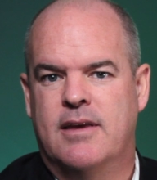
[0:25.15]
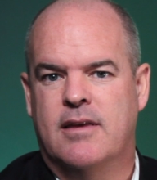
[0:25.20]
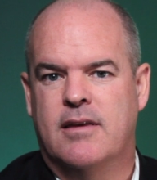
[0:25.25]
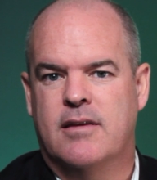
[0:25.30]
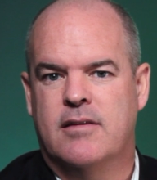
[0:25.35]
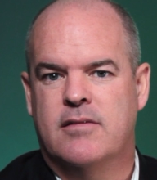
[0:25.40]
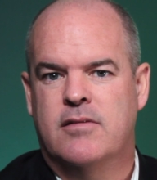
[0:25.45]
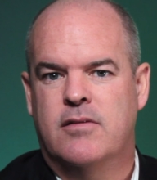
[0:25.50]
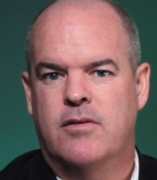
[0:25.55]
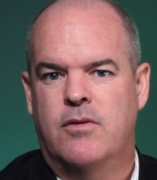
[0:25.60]

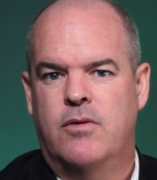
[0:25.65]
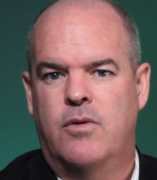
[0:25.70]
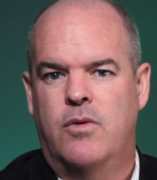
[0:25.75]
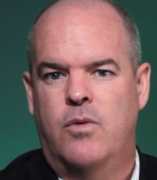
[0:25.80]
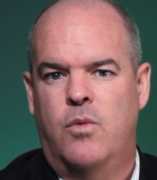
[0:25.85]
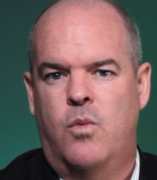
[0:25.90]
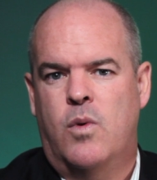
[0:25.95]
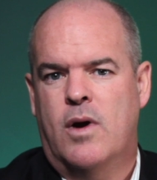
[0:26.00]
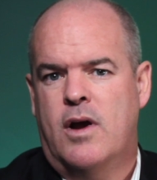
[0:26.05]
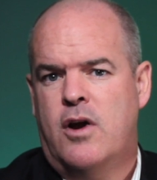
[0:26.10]
is
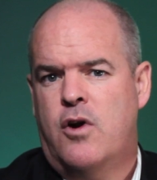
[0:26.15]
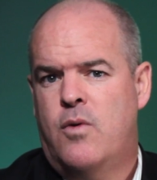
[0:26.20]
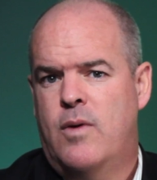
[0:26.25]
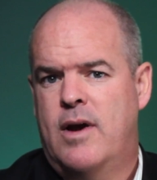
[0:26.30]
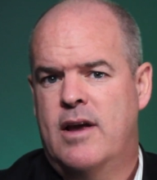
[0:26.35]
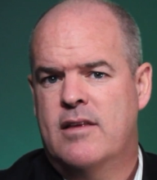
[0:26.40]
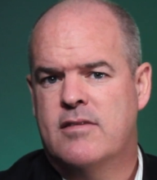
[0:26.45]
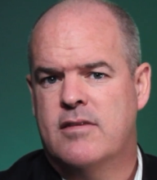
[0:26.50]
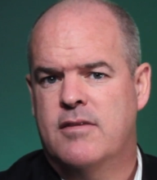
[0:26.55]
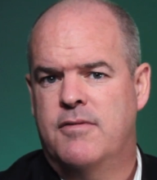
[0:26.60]
what
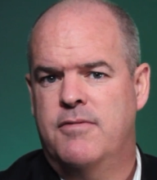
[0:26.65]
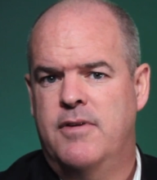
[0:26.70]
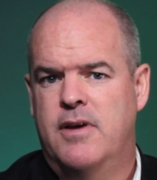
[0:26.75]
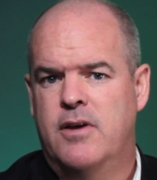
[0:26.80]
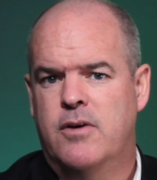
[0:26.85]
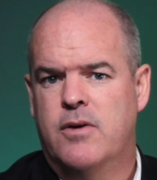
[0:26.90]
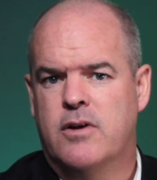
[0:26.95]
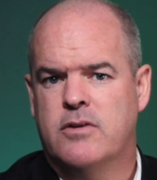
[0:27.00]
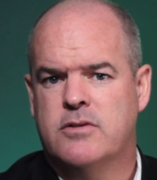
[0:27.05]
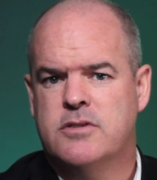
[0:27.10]
creates the
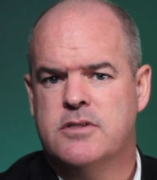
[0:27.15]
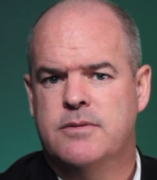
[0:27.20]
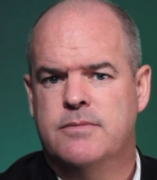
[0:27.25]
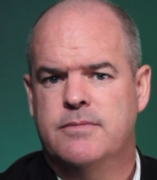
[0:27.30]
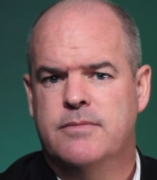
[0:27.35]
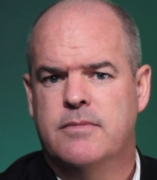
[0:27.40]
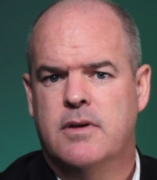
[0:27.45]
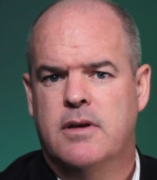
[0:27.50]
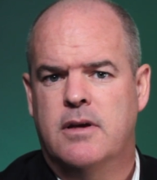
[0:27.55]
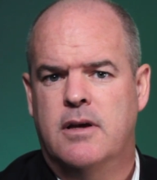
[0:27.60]
failures.
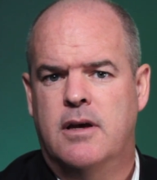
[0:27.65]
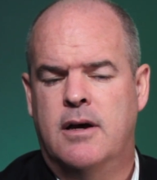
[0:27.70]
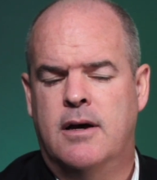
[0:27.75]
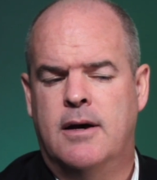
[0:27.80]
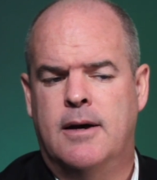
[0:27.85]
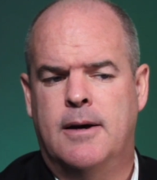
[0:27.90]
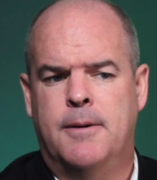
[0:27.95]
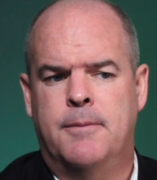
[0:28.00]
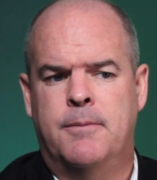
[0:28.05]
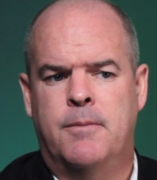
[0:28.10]

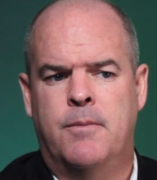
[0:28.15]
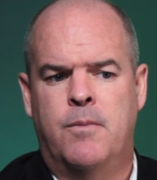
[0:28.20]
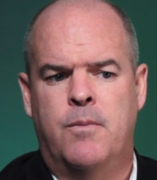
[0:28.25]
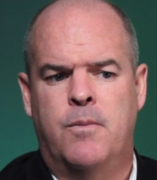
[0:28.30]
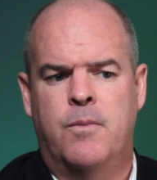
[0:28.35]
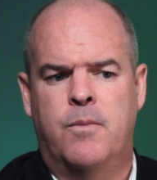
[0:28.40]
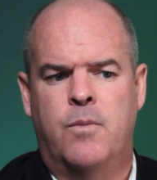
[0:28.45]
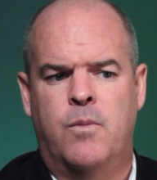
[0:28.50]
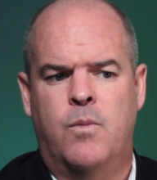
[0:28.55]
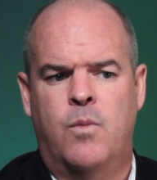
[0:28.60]

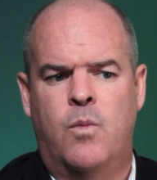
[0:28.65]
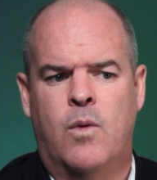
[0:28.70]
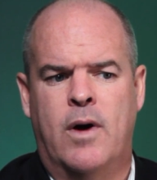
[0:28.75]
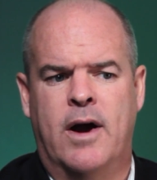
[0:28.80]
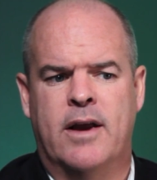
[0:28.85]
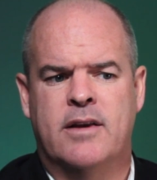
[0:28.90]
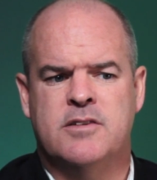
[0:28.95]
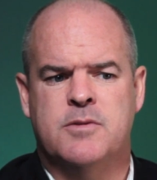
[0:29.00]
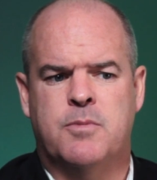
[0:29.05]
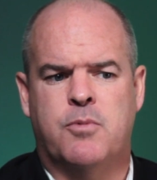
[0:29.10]

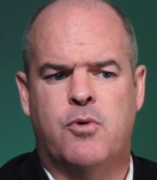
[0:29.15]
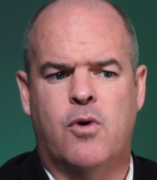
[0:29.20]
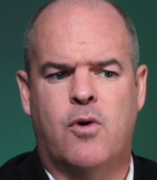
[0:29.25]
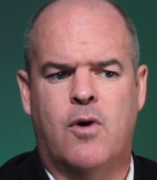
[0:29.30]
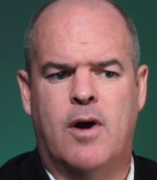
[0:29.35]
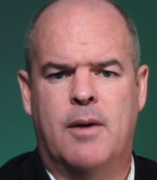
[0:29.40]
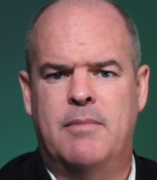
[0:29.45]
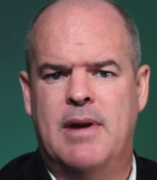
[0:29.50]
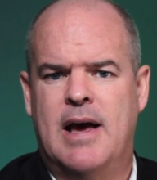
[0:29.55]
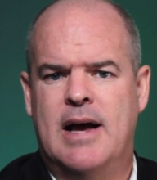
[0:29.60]
Why does a
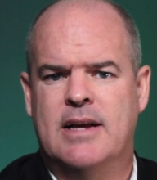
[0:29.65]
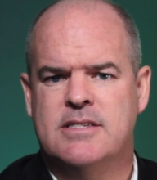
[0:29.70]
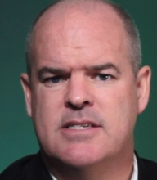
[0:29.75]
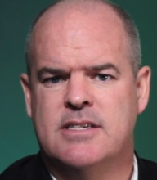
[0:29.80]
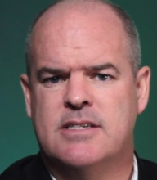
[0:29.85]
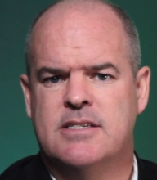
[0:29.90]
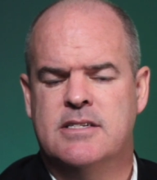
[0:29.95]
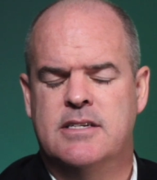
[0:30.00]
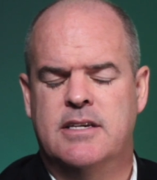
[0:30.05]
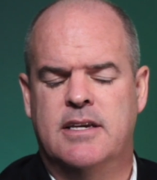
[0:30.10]
program not
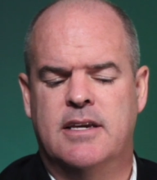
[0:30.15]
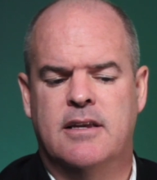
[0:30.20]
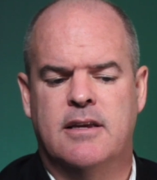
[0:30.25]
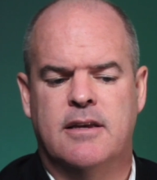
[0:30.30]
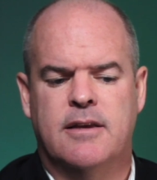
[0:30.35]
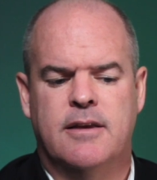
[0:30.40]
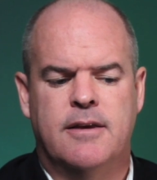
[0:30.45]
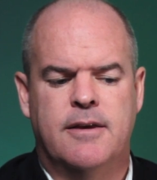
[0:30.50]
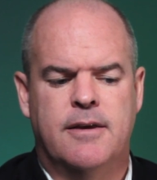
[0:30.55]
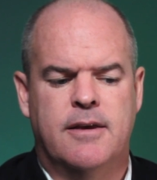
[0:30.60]
succeed?
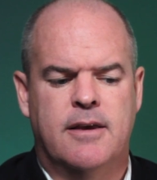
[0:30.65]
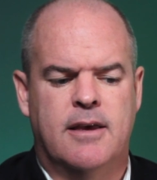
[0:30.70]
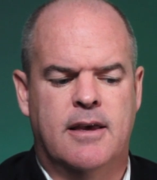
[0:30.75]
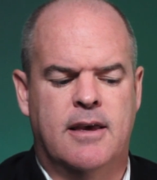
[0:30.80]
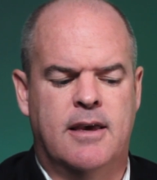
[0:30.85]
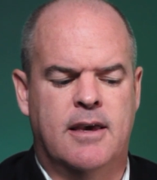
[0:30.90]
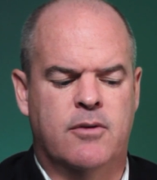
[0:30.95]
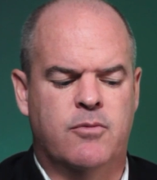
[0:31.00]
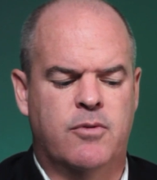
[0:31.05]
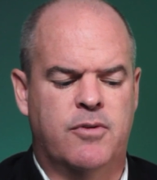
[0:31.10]

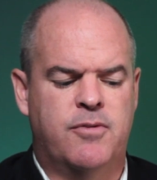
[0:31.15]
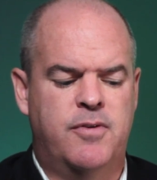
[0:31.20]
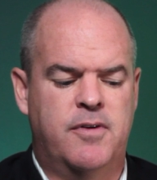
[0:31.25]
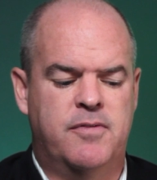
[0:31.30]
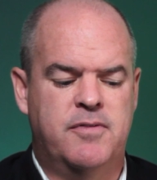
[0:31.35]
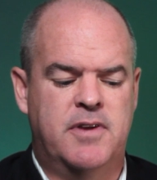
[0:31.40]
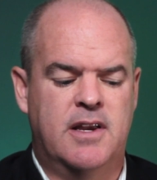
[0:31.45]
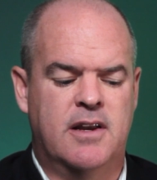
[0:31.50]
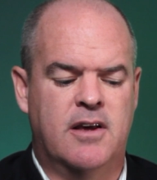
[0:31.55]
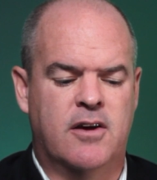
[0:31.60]
And with
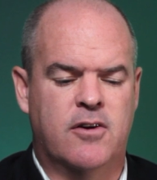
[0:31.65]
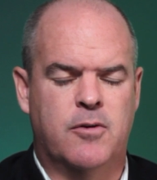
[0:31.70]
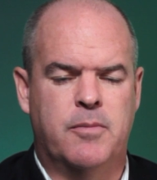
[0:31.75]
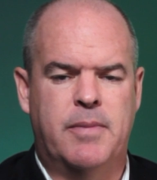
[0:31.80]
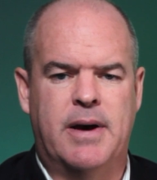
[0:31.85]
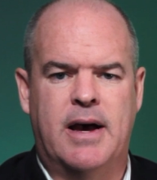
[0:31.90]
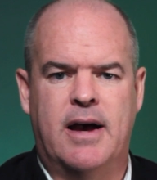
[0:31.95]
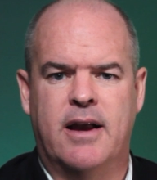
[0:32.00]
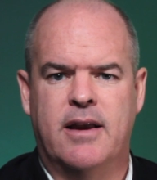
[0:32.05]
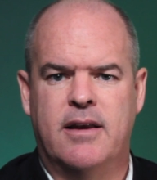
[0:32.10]
1,500
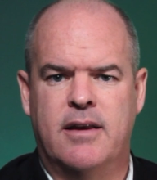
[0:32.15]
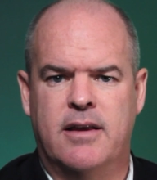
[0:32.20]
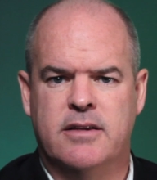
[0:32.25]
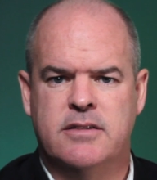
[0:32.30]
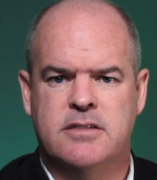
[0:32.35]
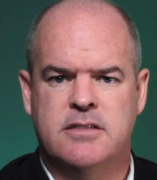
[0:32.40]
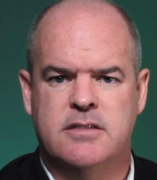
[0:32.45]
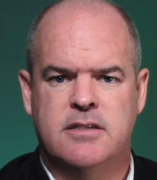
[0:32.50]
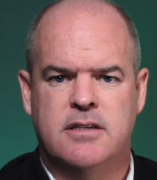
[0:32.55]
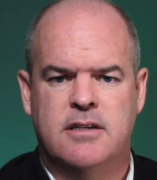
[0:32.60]
behind
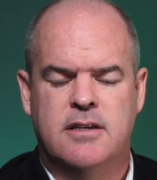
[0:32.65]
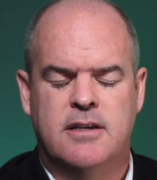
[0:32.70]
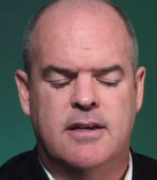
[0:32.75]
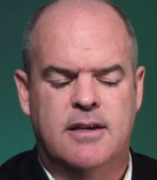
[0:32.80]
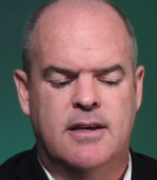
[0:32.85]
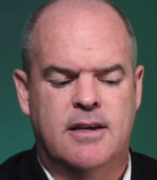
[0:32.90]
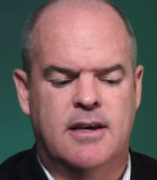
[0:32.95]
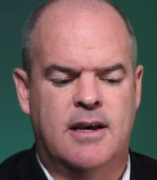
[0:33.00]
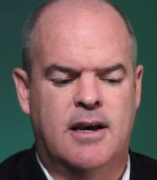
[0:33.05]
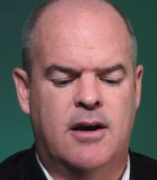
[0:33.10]
us,
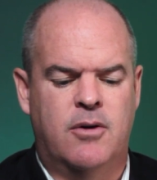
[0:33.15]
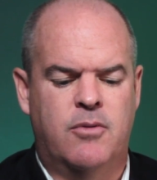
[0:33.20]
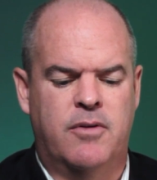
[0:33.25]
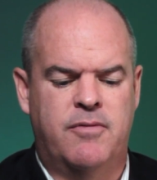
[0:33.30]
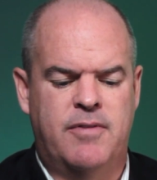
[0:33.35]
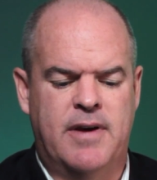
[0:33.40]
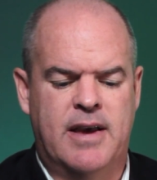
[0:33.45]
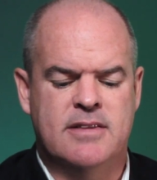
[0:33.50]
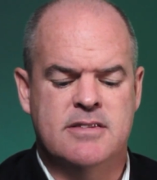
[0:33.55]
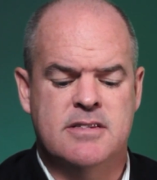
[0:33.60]

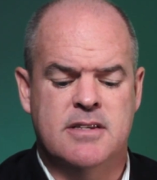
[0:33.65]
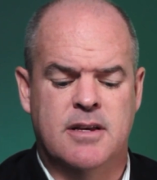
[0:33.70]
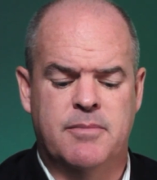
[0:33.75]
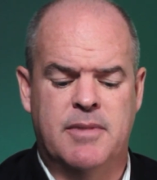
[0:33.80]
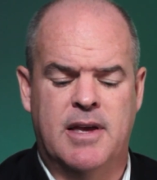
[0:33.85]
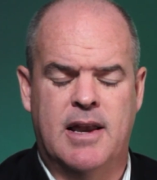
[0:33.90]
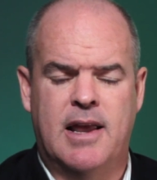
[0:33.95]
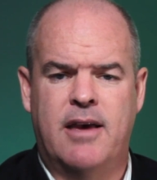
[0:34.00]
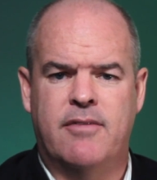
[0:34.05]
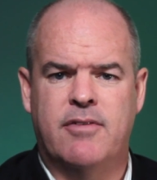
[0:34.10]
we've had some
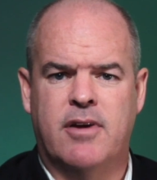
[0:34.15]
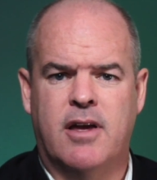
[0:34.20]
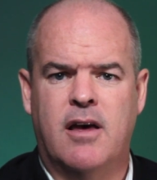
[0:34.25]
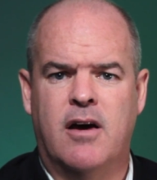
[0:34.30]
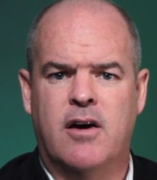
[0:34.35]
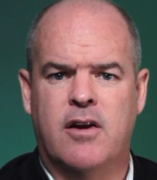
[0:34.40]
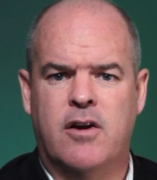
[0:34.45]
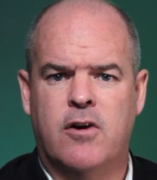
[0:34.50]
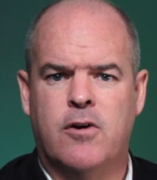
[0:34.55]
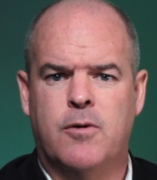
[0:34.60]
that haven't
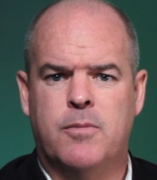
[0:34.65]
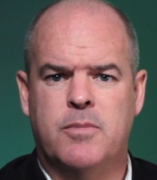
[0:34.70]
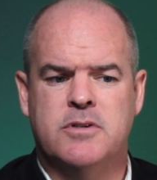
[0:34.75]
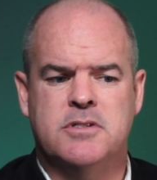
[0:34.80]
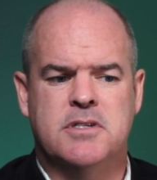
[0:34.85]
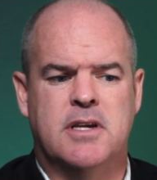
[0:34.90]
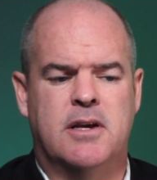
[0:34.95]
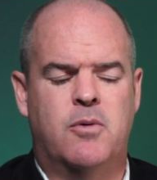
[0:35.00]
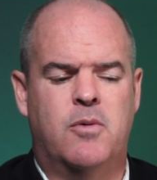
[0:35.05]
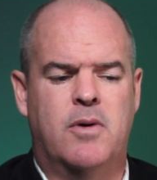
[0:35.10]
gone
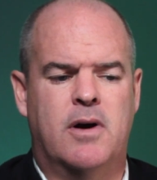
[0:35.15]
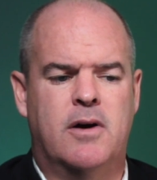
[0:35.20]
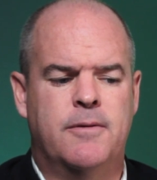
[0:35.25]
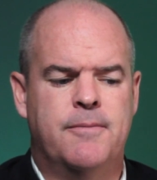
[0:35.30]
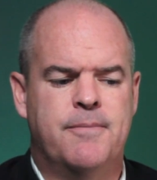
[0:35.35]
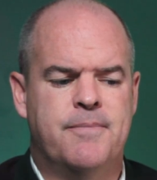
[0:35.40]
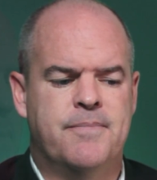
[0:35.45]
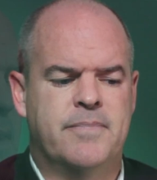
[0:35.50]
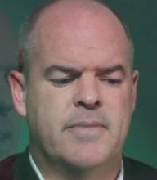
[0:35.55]
100% well.